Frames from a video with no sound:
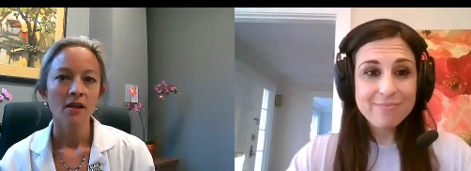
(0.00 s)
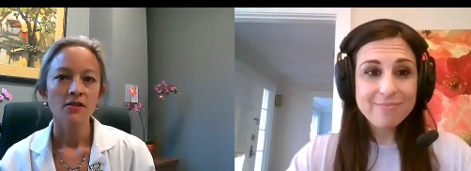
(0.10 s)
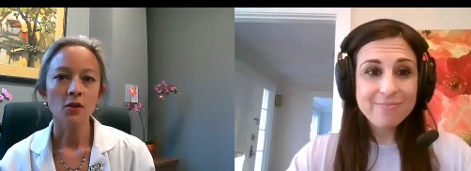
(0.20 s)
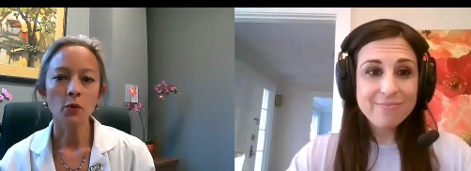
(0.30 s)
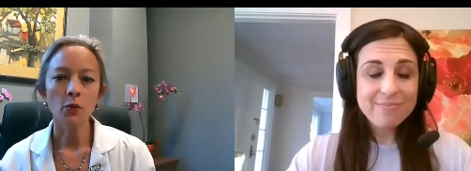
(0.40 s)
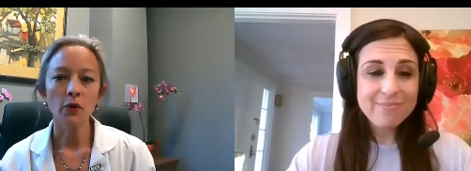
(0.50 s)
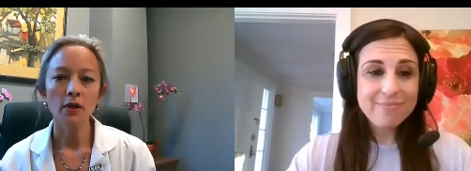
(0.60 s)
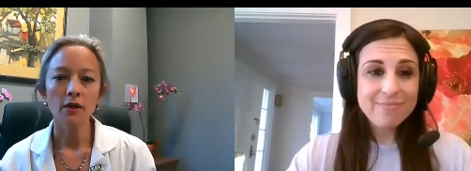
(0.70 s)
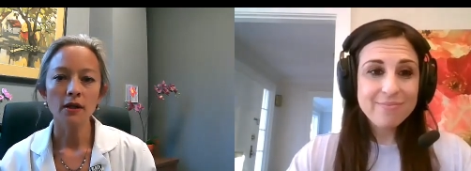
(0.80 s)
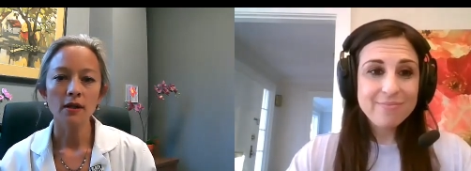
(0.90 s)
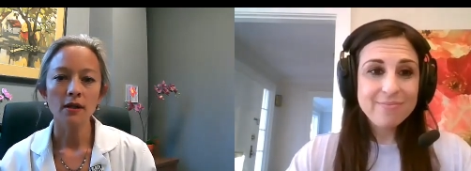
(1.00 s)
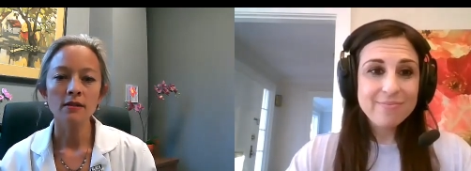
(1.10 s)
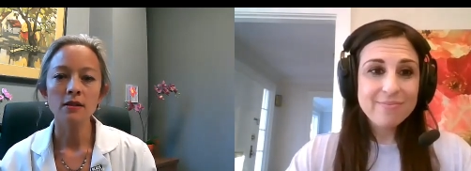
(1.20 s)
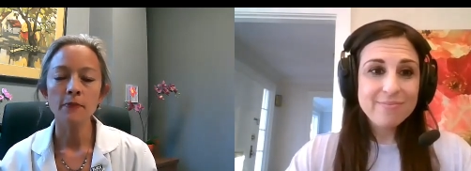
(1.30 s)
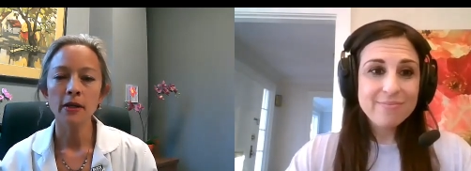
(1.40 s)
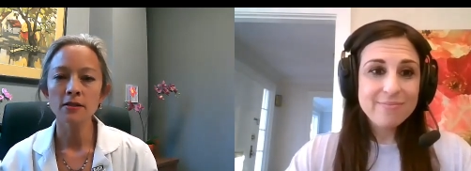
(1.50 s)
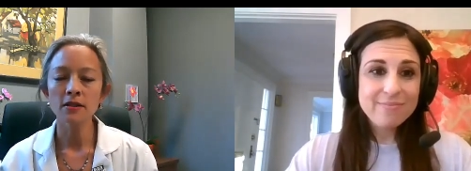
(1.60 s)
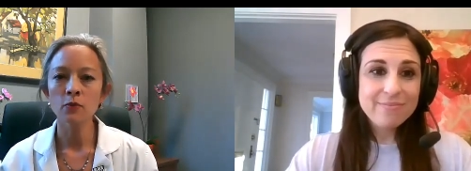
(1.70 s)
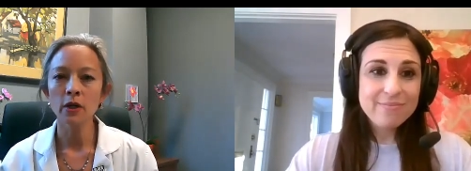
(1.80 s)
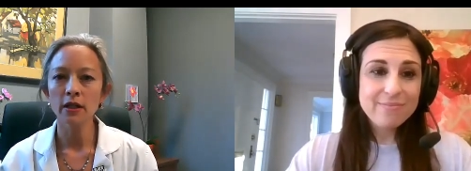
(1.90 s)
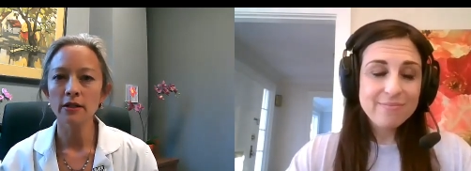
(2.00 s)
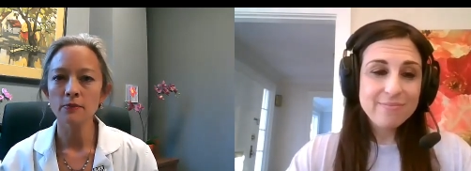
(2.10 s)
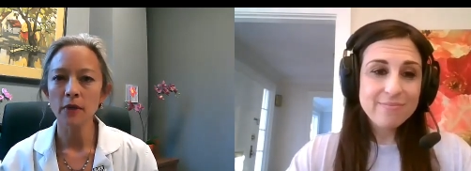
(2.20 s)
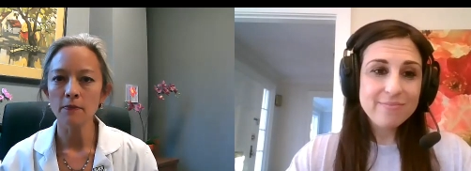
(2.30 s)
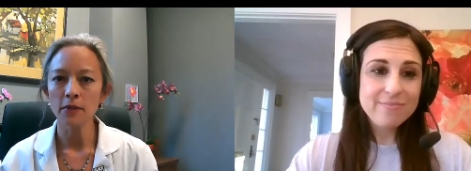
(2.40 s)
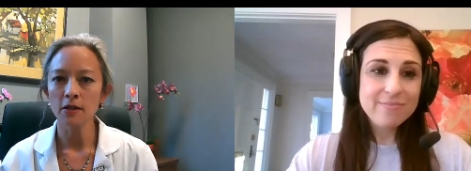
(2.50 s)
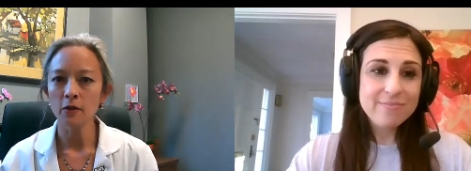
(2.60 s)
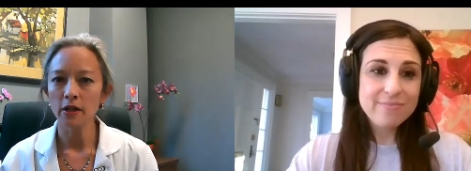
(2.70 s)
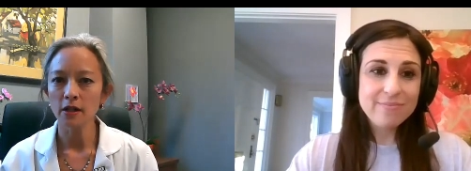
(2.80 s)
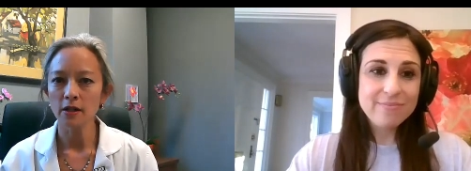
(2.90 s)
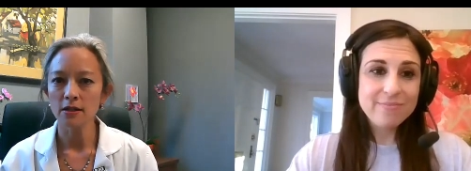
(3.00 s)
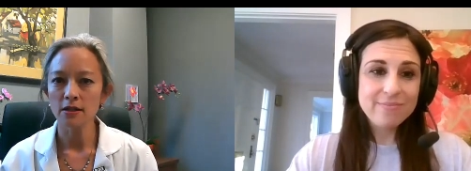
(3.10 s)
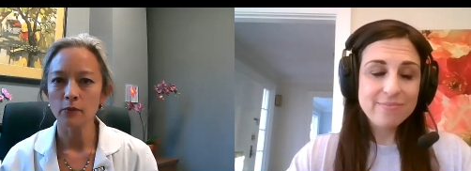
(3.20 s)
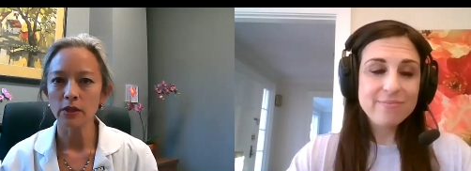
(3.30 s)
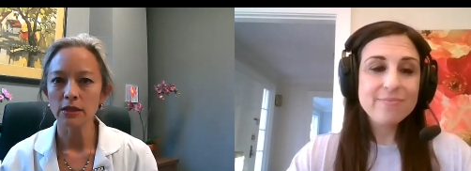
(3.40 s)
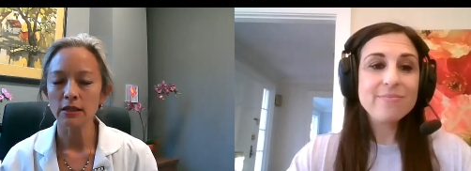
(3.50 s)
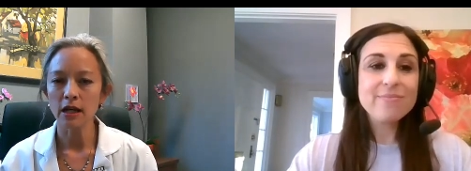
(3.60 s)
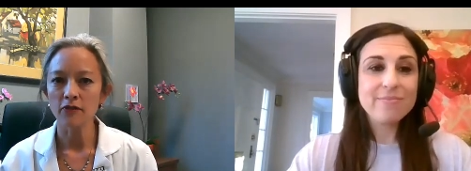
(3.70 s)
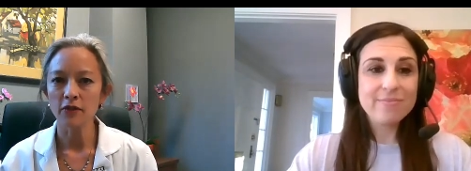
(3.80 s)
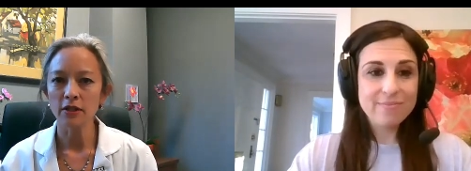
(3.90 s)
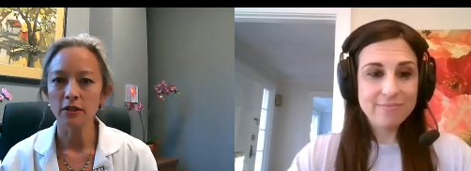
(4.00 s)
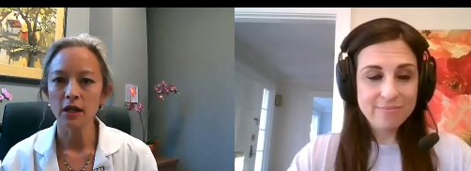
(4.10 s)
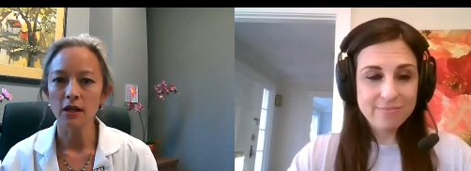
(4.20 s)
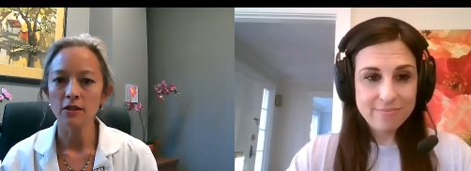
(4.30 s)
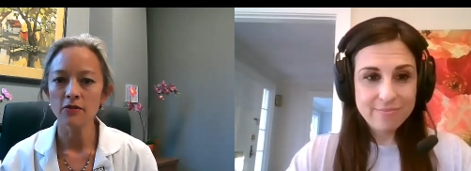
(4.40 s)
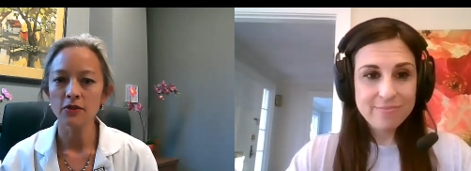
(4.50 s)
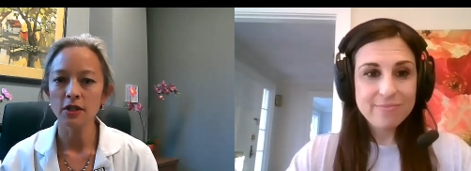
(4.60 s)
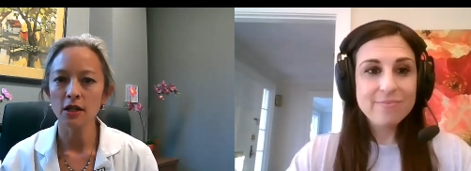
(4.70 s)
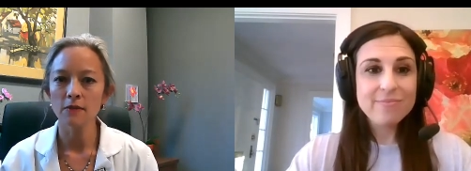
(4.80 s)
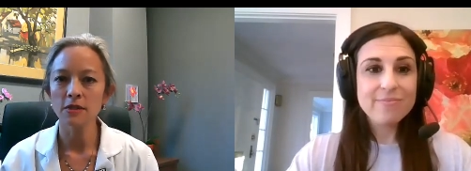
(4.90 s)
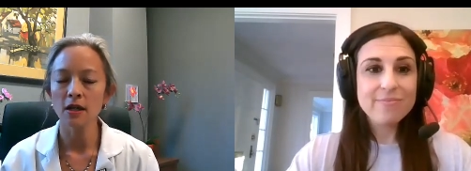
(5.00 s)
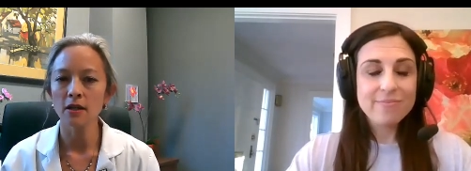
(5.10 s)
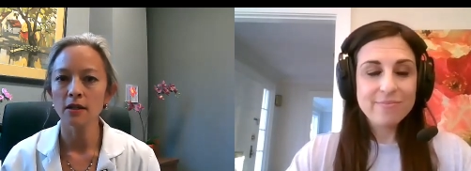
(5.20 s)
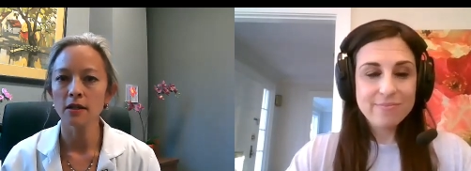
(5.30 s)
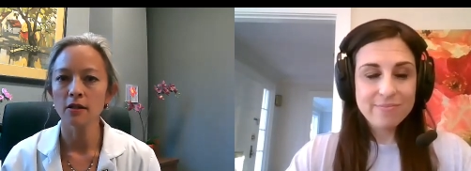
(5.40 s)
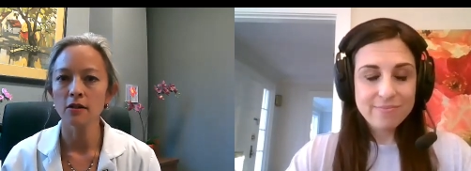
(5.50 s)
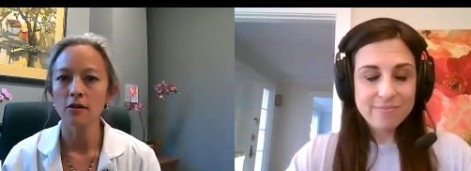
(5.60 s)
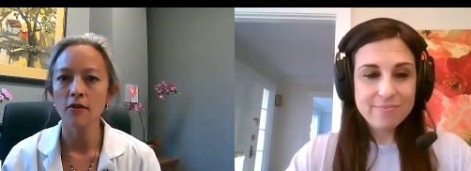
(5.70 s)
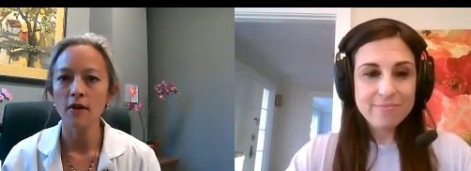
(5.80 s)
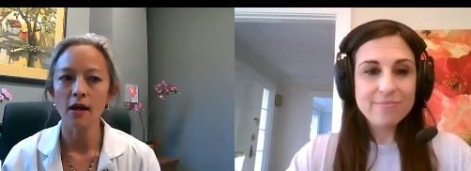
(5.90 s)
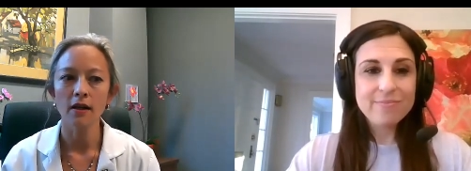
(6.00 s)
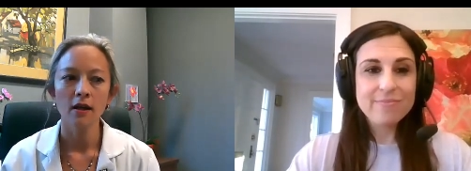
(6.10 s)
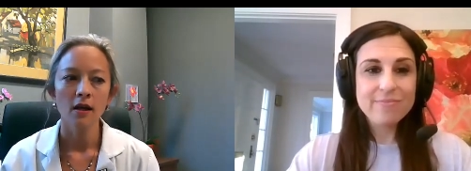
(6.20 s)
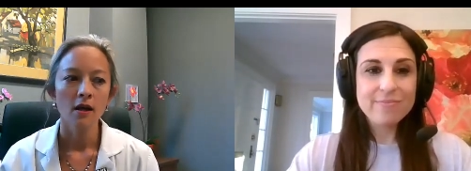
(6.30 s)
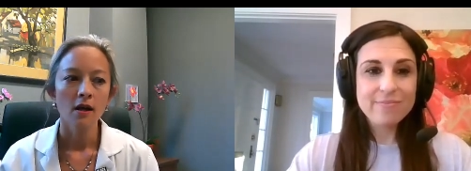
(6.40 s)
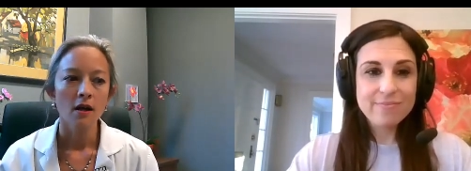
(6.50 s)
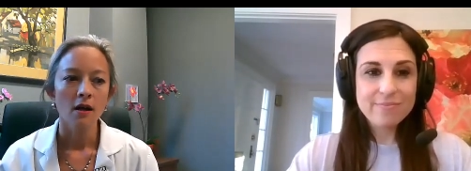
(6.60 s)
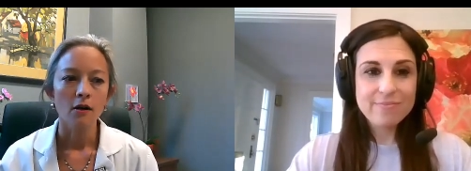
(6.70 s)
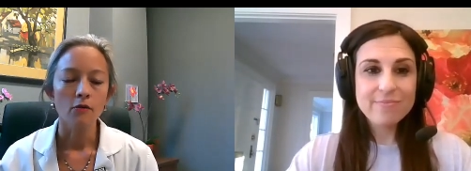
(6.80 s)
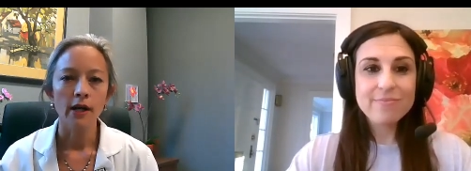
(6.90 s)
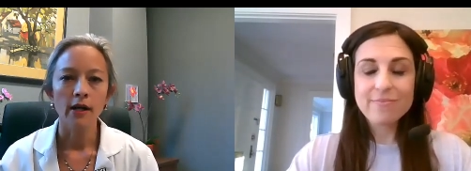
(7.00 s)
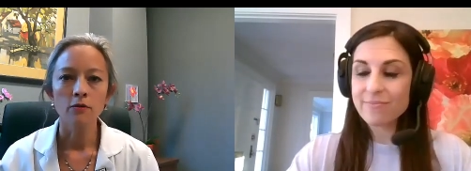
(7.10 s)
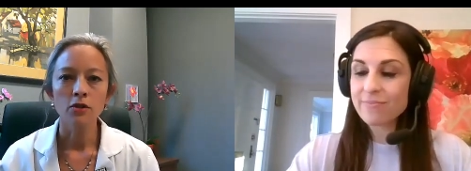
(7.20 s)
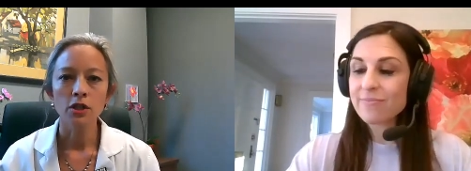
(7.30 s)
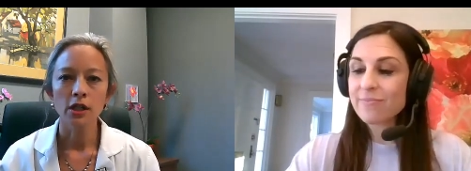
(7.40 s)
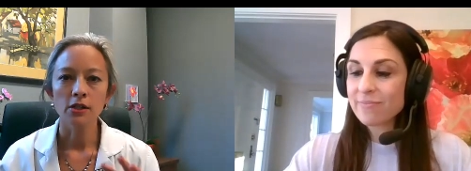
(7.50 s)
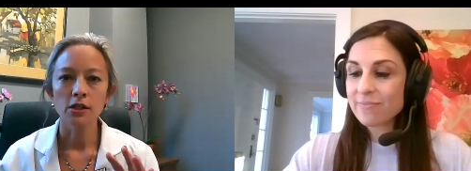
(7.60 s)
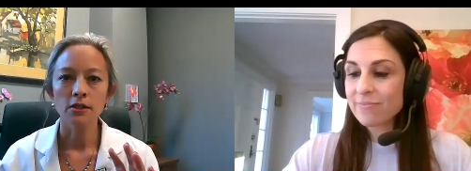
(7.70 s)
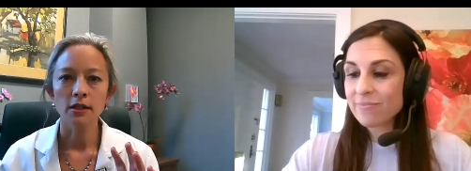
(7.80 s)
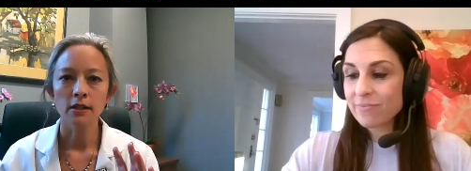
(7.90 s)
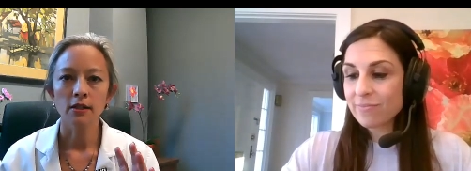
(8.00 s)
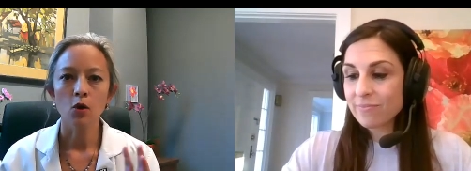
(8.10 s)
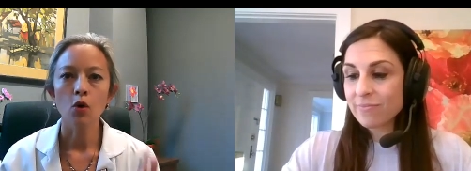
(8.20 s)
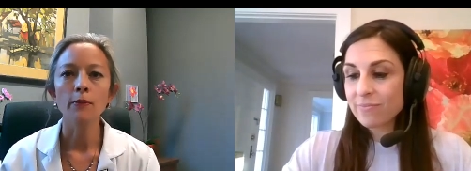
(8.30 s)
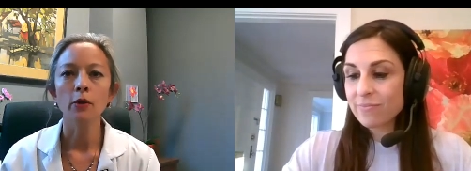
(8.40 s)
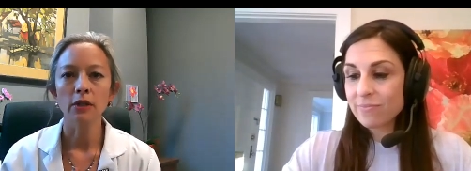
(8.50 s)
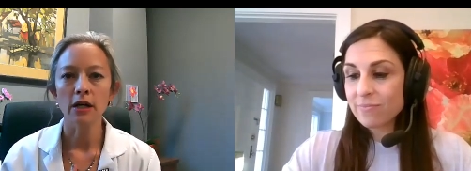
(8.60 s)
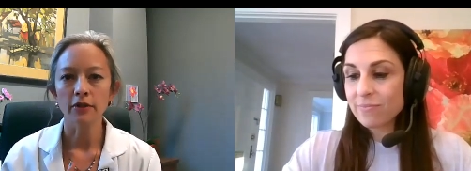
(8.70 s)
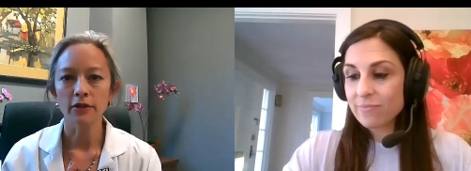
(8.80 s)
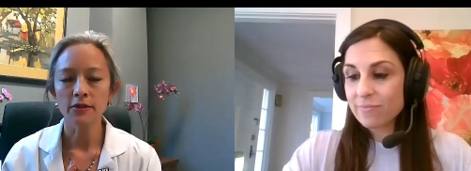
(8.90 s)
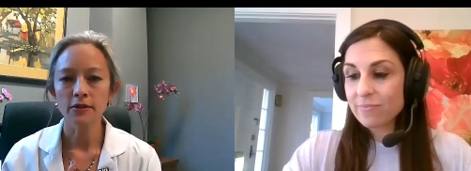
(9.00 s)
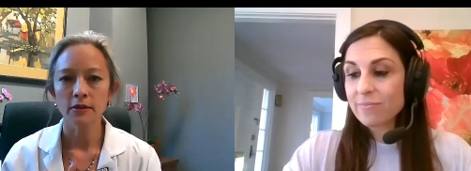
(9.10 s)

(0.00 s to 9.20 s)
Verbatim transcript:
Speaker 1: So it depends on what else might be going on in someone's life. And a lot of times I hear that around changes in hormone levels,